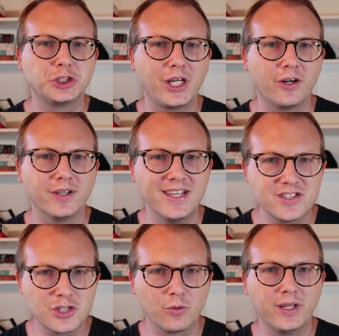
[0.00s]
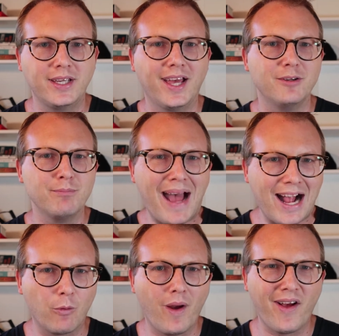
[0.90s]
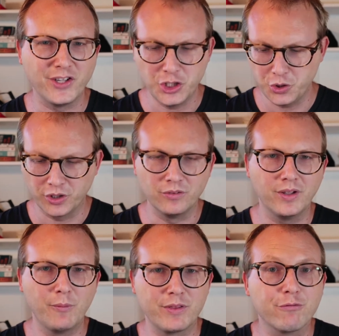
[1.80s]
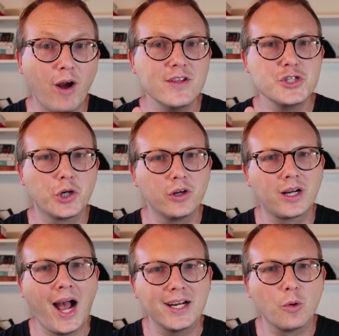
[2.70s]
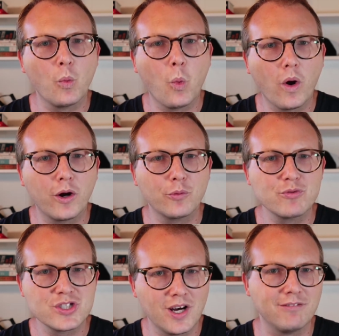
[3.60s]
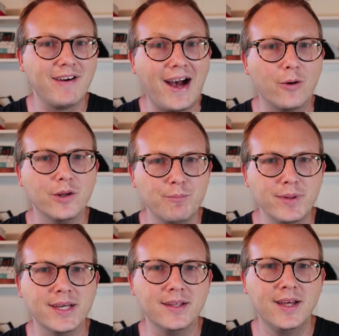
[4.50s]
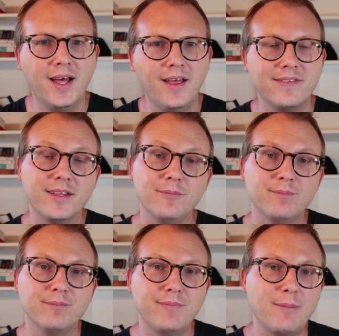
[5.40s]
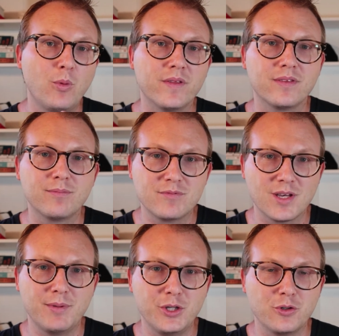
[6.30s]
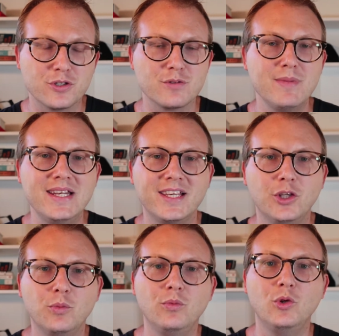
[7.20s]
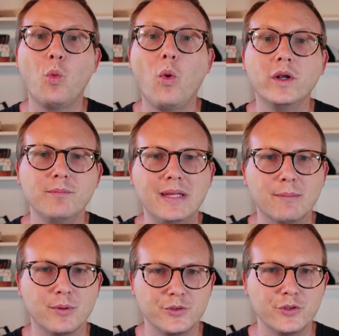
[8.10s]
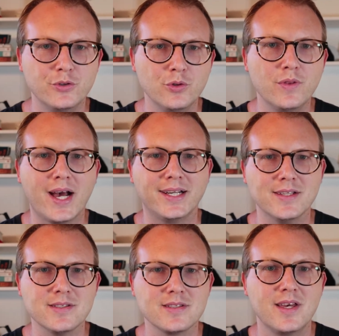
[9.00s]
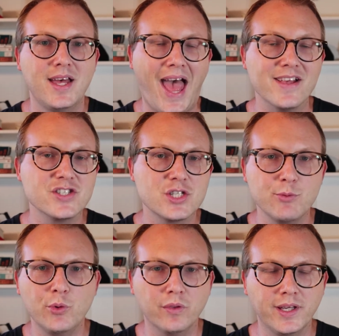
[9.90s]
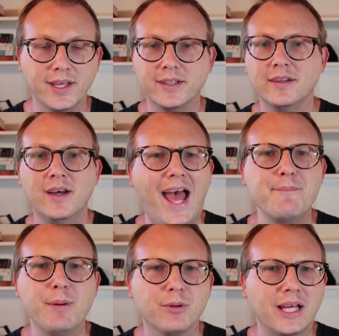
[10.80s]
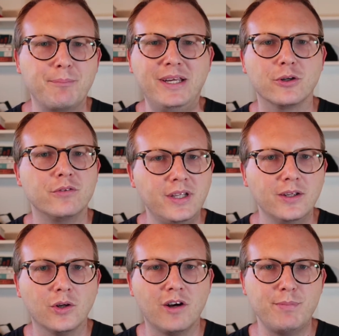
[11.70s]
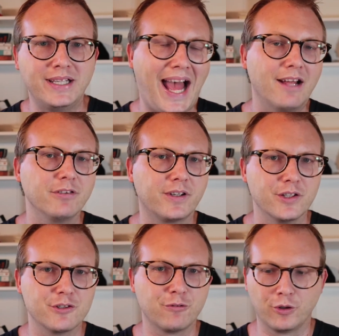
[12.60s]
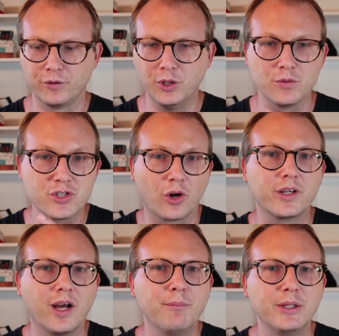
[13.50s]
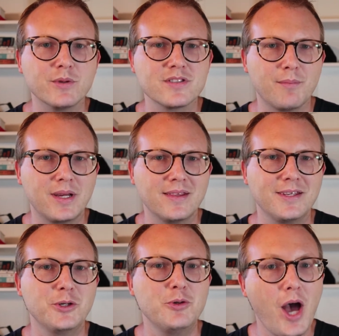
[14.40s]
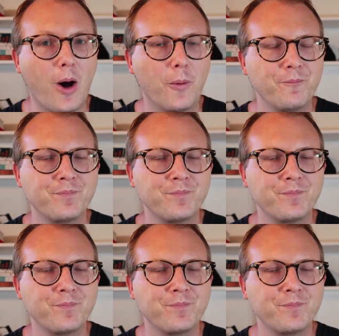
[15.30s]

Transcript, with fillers: shared history and background, and you can, with friends, you can kind of work stuff out a bit that maybe with somebody you're just meeting, you wouldn't be able to do that as smoothly. And people like Peter Thiel have been advocates for, start a company with somebody that you know.